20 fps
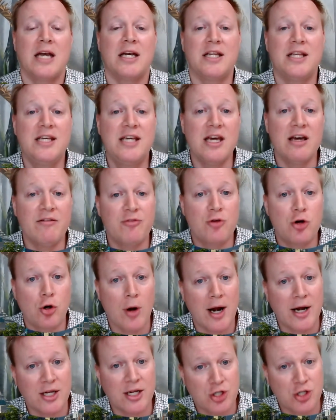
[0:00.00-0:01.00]
give
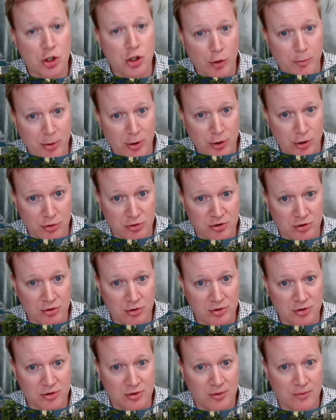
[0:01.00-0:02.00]
credit to your
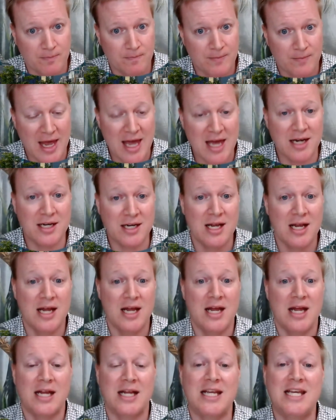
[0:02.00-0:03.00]
producers and
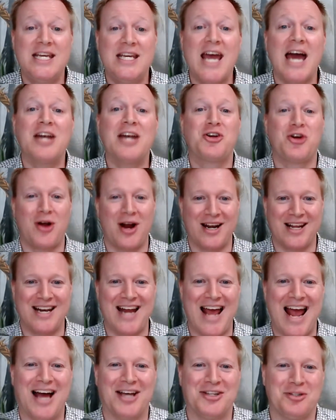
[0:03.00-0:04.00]
get credit
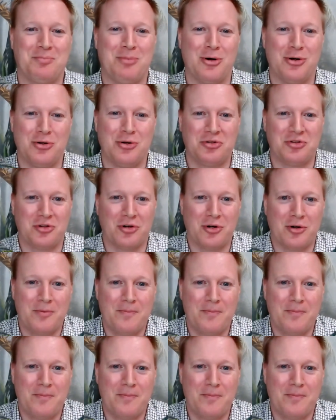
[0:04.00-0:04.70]
as a producer.